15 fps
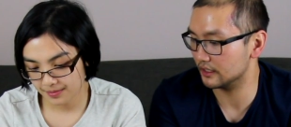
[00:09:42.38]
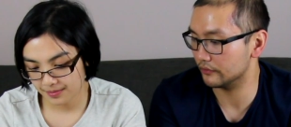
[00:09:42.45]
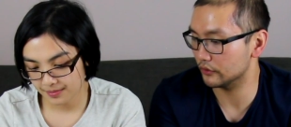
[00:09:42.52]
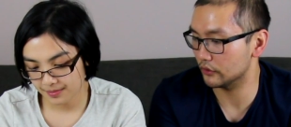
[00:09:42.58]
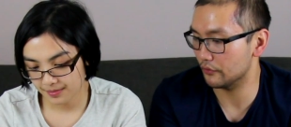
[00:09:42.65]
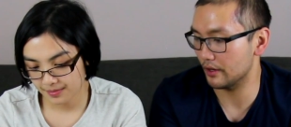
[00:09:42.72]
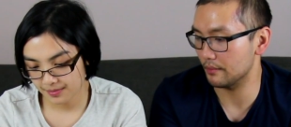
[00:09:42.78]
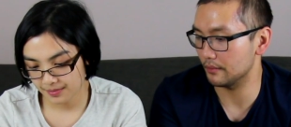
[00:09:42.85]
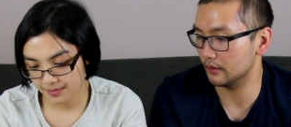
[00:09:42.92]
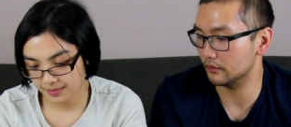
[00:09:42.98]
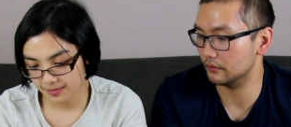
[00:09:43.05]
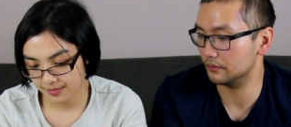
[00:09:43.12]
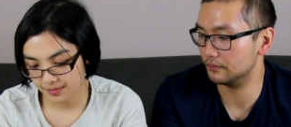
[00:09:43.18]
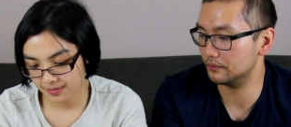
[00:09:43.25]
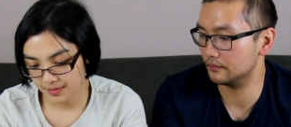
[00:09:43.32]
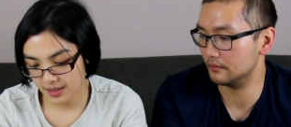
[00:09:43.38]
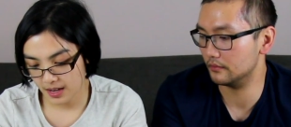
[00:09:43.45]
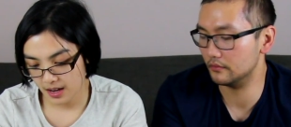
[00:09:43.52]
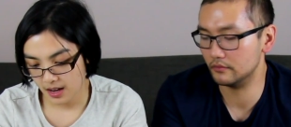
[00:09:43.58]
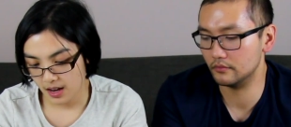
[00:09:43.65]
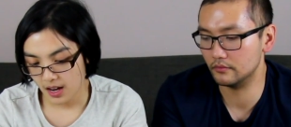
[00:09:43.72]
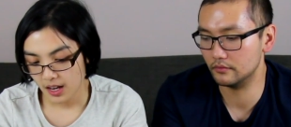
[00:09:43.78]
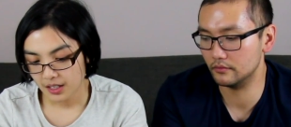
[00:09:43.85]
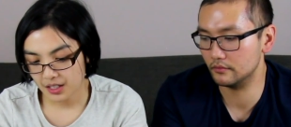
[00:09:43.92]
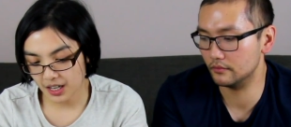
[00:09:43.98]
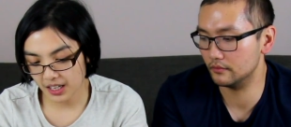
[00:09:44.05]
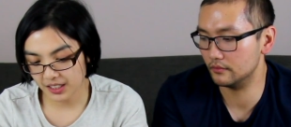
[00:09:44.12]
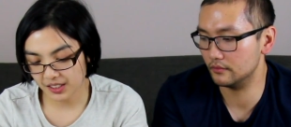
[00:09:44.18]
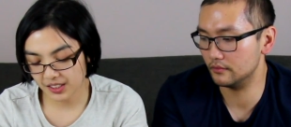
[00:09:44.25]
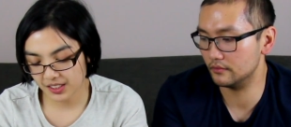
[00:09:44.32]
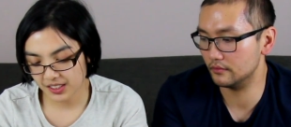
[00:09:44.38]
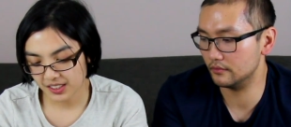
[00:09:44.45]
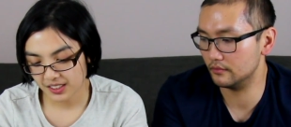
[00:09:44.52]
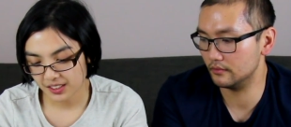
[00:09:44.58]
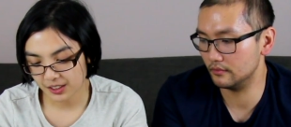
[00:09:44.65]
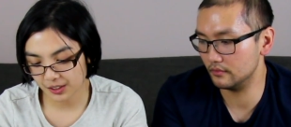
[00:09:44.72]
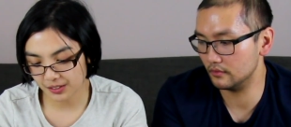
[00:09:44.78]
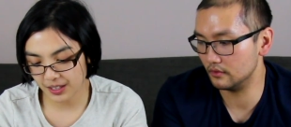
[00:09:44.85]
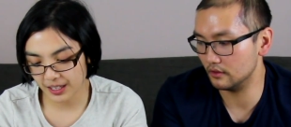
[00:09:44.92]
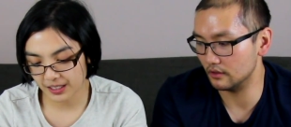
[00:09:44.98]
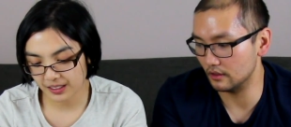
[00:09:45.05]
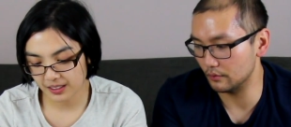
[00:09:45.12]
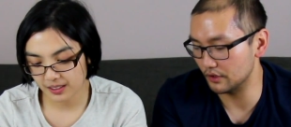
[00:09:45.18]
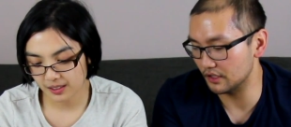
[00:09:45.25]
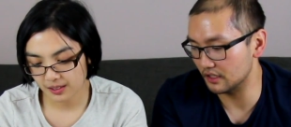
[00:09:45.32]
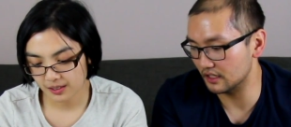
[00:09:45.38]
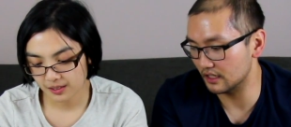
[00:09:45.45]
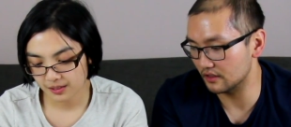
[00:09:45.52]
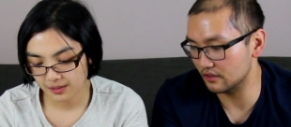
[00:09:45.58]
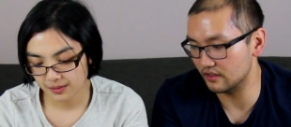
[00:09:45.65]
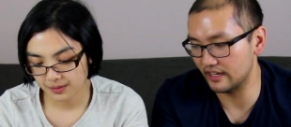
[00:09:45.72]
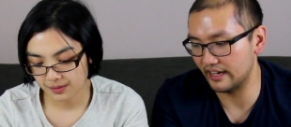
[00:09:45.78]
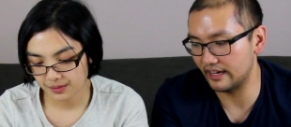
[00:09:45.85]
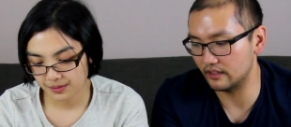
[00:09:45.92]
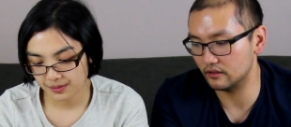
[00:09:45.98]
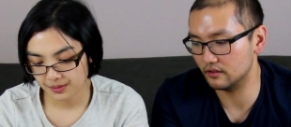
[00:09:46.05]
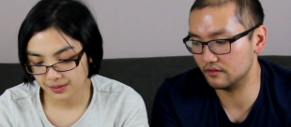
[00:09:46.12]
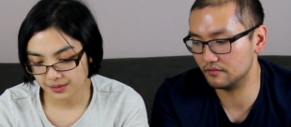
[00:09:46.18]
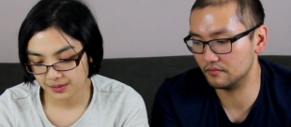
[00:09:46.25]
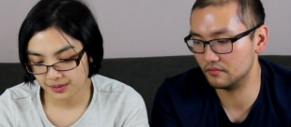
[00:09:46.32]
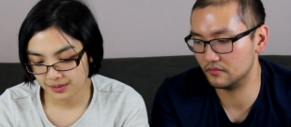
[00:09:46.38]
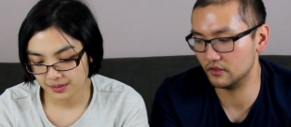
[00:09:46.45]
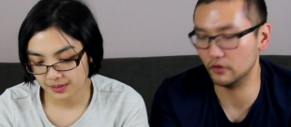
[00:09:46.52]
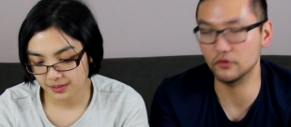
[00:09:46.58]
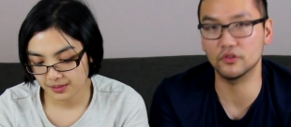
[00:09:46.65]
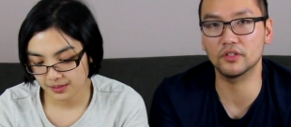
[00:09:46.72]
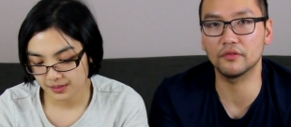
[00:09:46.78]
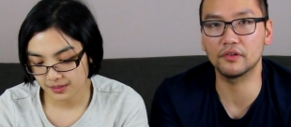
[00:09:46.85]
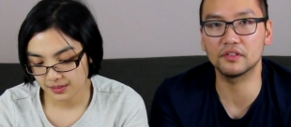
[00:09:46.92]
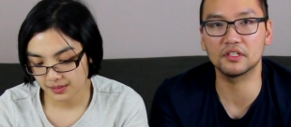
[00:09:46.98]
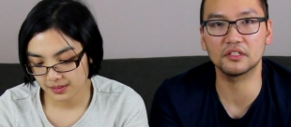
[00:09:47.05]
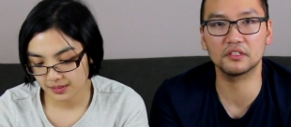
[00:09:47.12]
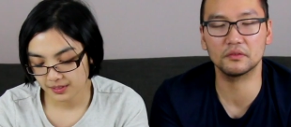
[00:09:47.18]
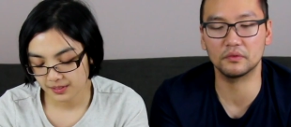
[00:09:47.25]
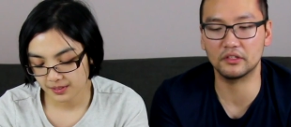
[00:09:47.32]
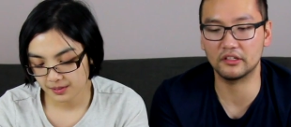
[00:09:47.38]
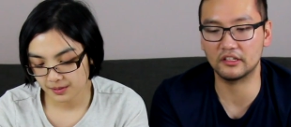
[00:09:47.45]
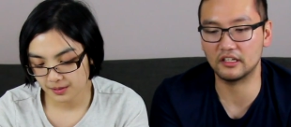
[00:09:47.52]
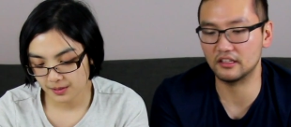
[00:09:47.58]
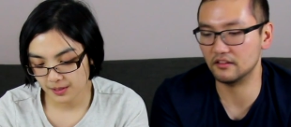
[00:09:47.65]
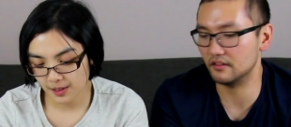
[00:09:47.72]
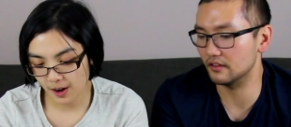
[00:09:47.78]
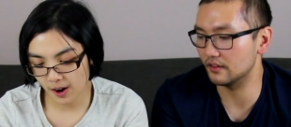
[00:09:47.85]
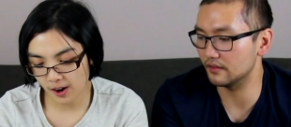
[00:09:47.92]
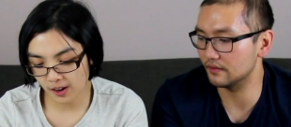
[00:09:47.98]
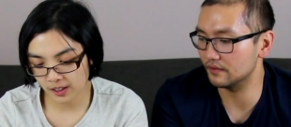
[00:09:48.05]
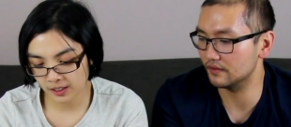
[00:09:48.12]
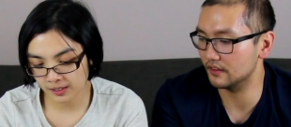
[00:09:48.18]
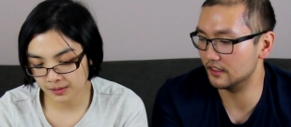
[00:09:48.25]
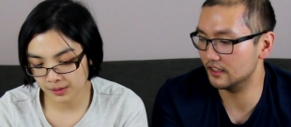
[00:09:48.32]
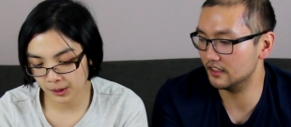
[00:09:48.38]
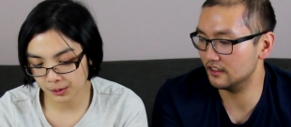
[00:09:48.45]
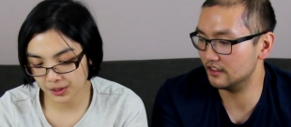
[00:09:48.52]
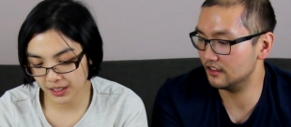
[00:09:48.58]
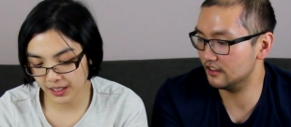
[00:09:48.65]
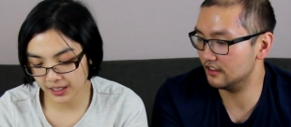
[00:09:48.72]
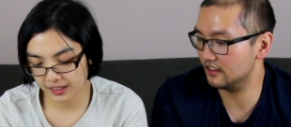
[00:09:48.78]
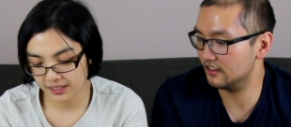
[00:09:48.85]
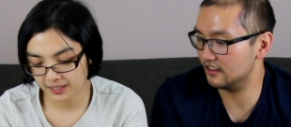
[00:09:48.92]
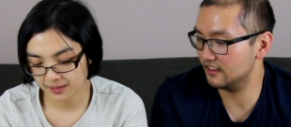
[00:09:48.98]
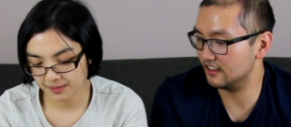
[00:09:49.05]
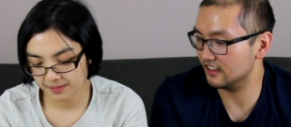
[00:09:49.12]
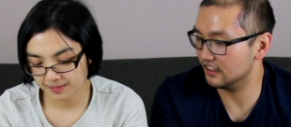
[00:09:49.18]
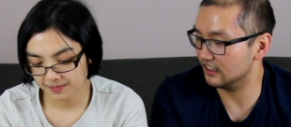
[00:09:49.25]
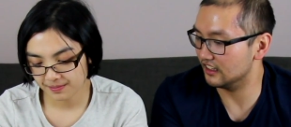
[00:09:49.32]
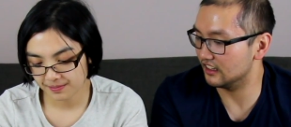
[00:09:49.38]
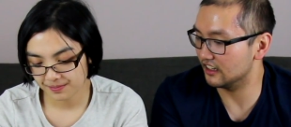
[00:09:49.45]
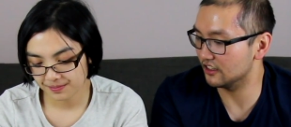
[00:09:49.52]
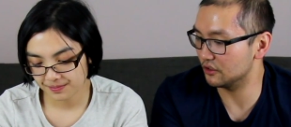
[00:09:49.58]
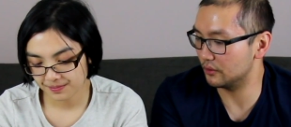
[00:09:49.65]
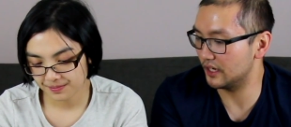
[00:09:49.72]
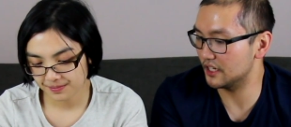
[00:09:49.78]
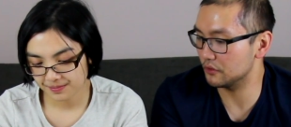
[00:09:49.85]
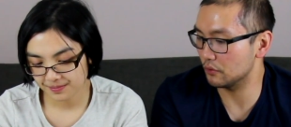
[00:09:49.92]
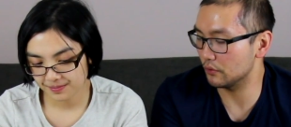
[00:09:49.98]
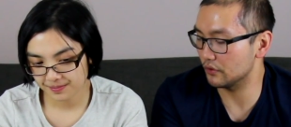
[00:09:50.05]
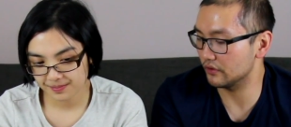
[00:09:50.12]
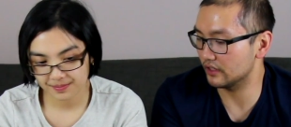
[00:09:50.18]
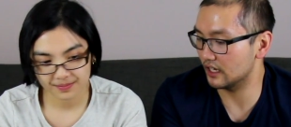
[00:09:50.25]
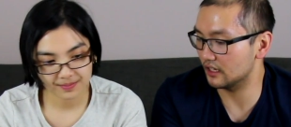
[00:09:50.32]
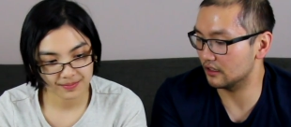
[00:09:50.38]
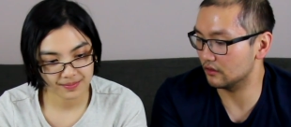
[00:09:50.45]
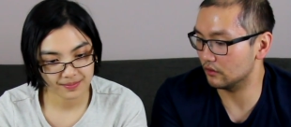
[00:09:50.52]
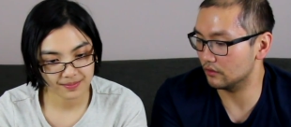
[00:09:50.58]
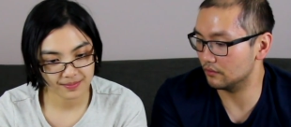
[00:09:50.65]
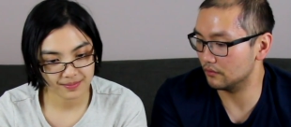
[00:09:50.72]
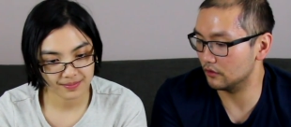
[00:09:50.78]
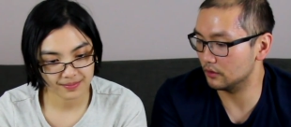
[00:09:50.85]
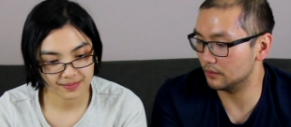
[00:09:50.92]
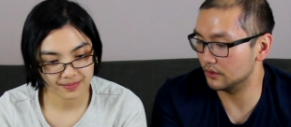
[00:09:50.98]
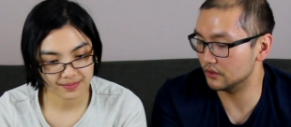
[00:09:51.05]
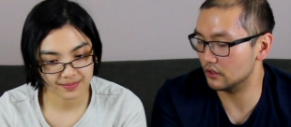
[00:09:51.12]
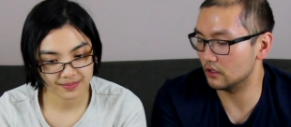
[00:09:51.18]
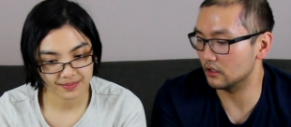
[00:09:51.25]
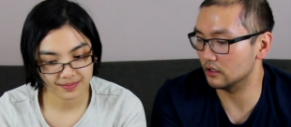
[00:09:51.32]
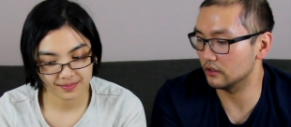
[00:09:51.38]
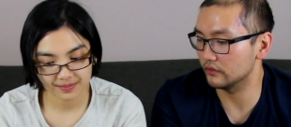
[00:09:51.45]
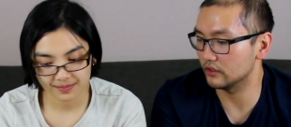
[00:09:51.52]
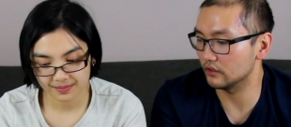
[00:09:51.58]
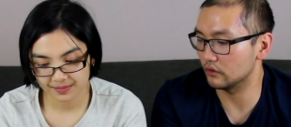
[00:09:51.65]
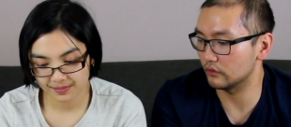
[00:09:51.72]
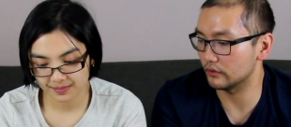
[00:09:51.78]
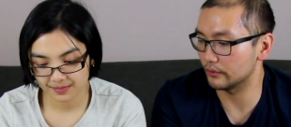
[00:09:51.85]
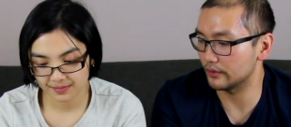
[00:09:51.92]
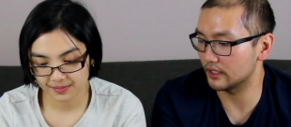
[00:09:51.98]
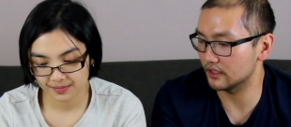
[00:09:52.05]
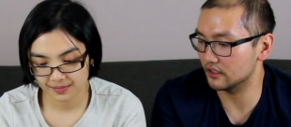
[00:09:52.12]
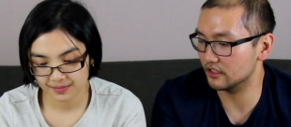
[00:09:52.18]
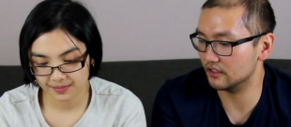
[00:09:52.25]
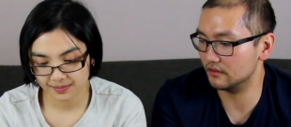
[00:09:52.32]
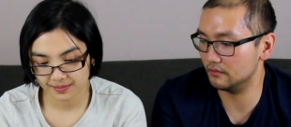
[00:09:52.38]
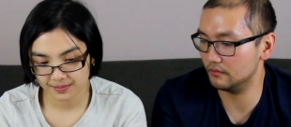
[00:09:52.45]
Speaker 1: except for the Rainbow. Yes, you're right. And we didn't get Dad. Soldier 76.
Speaker 2: Oh, no dad.
Speaker 1: Yeah, otherwise, we would have gotten almost all of the Overwatch.